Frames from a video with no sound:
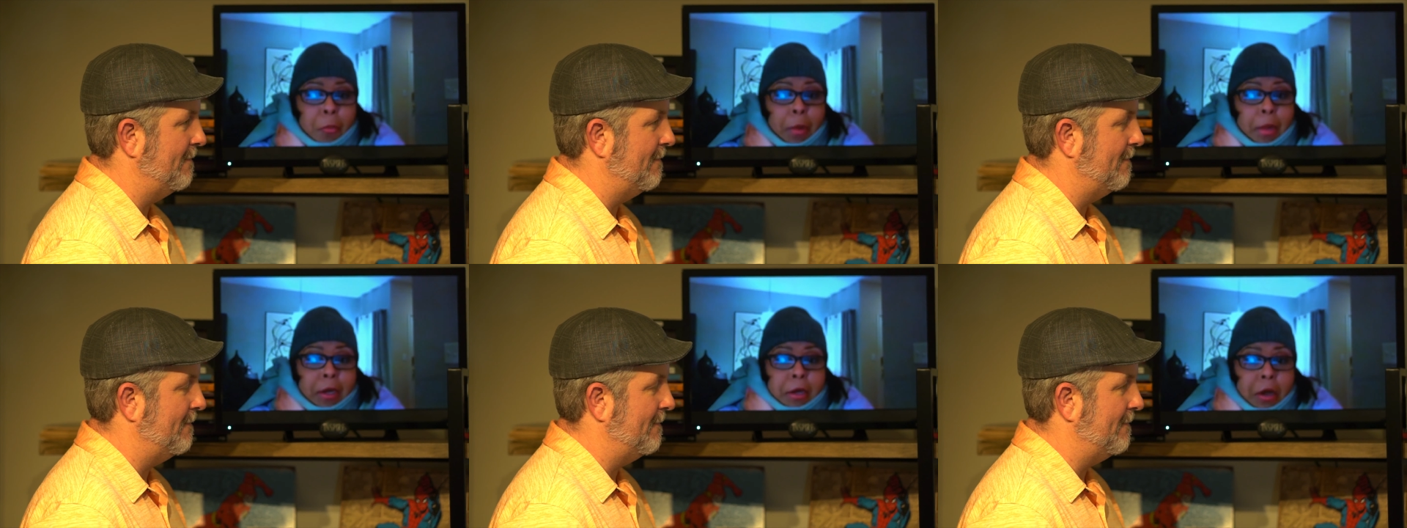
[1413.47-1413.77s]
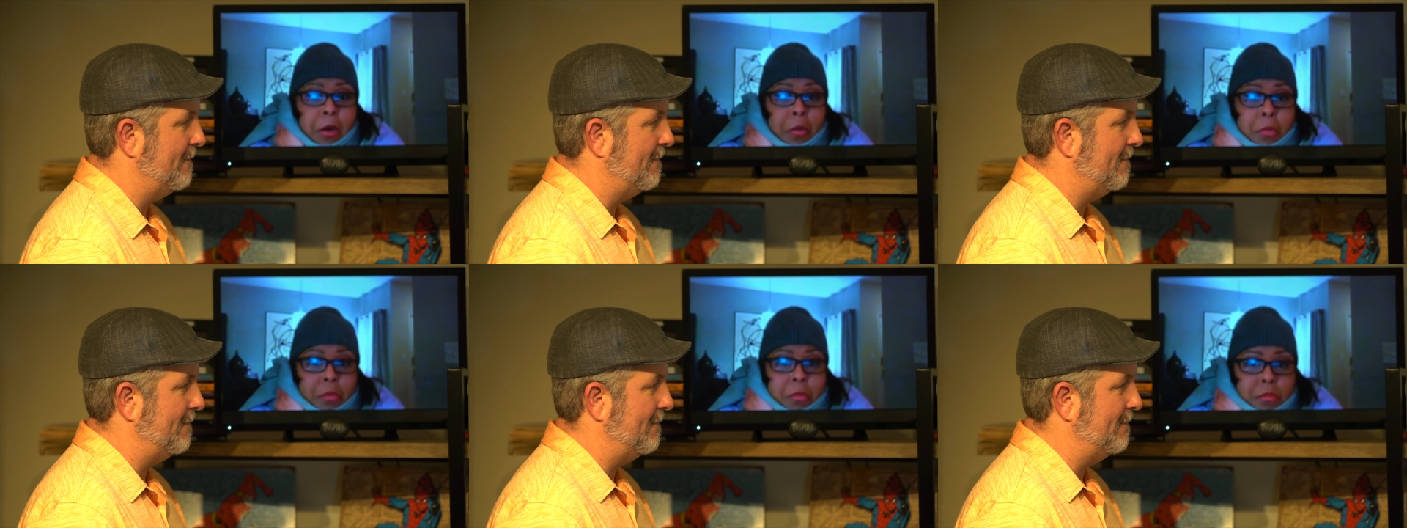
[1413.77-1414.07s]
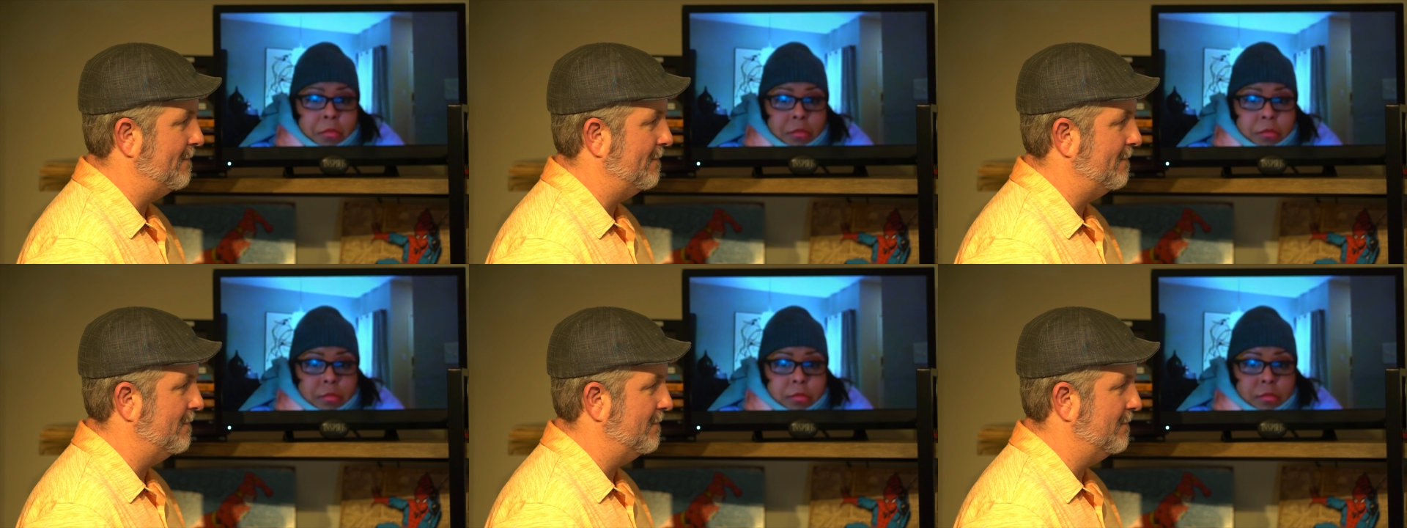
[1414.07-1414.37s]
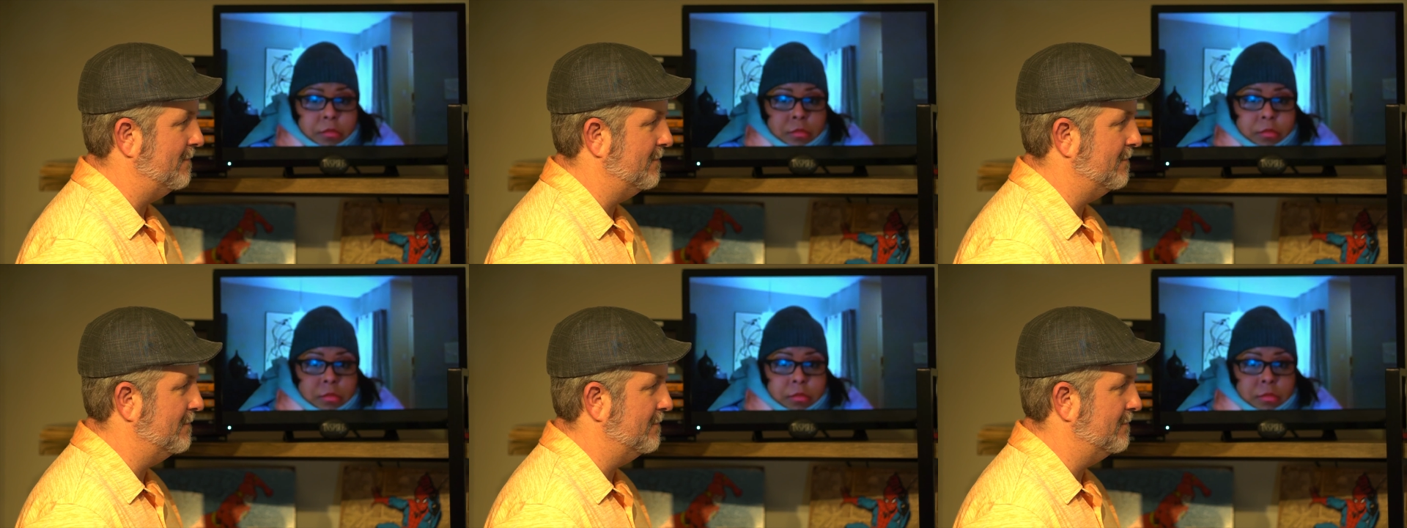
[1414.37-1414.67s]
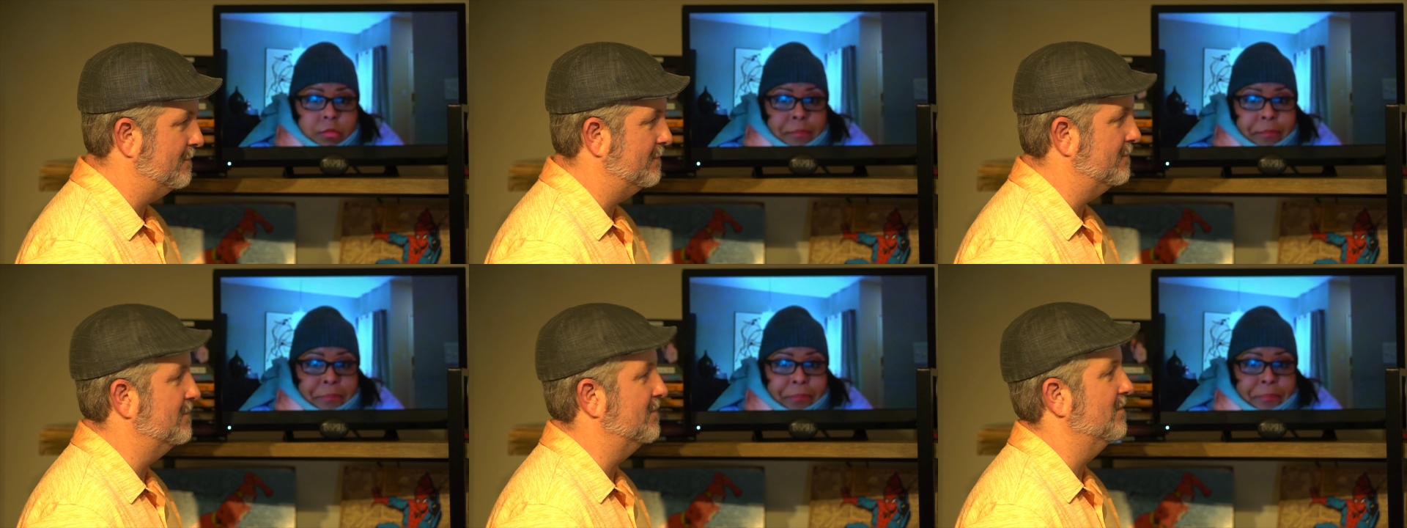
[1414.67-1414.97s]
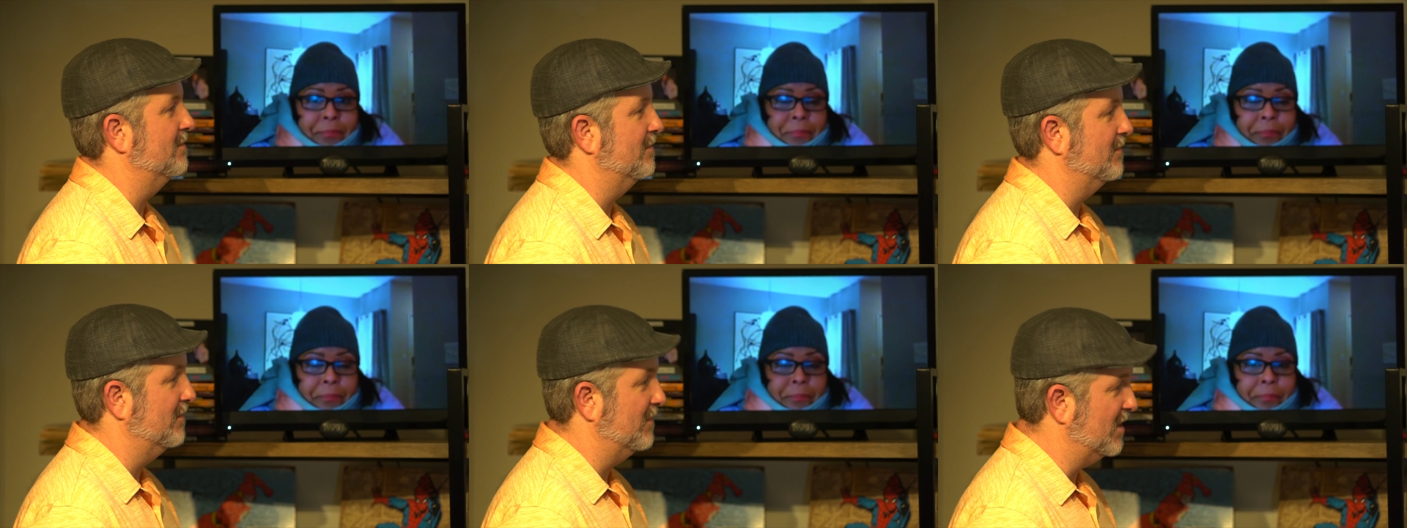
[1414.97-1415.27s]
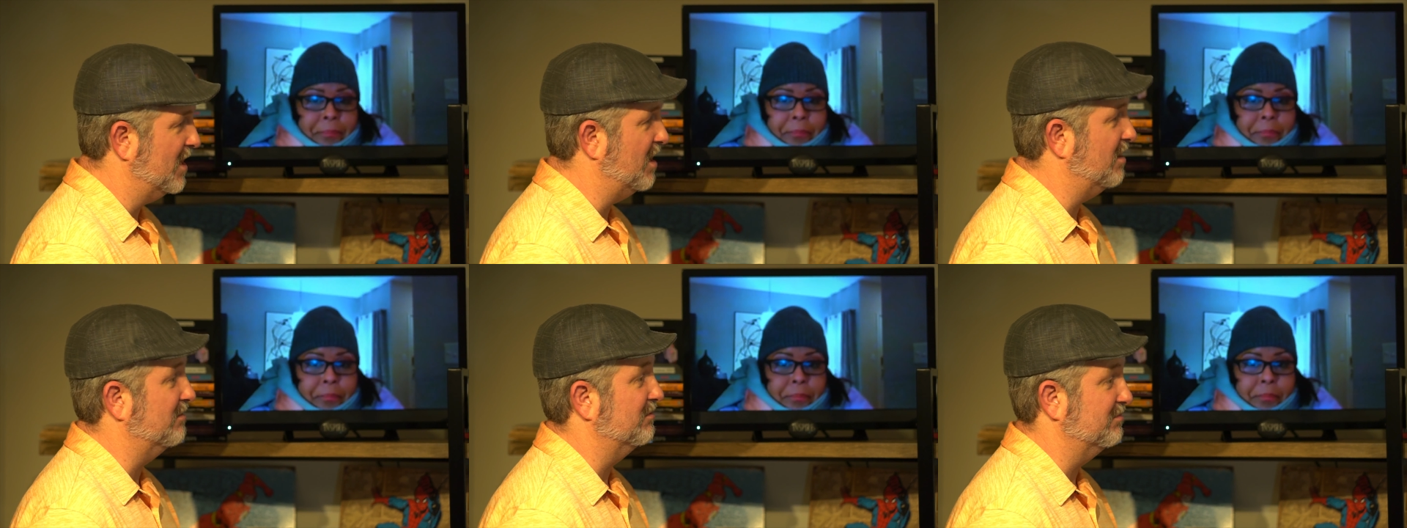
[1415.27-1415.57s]
Speaker 1: out the window.
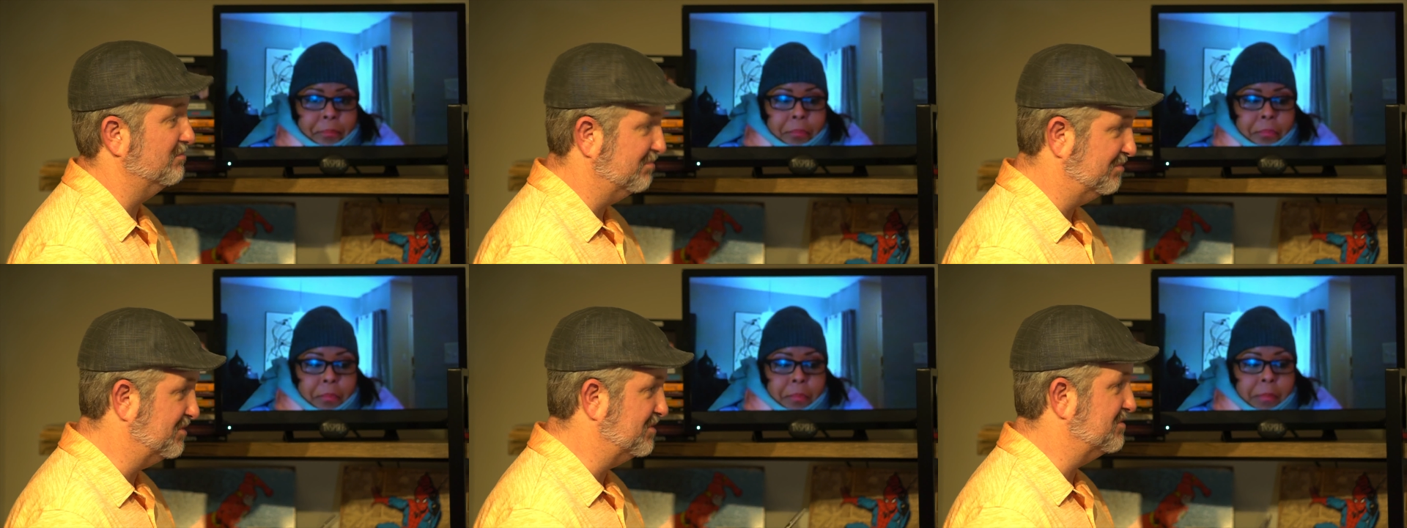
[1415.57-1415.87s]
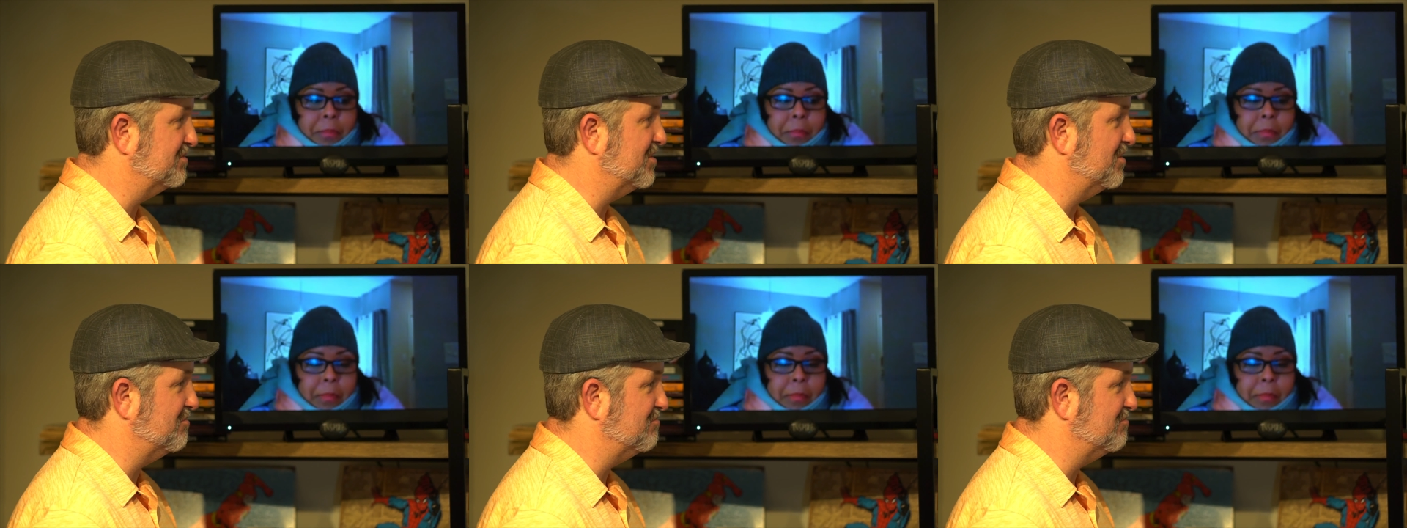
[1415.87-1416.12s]
Speaker 2: Wow. So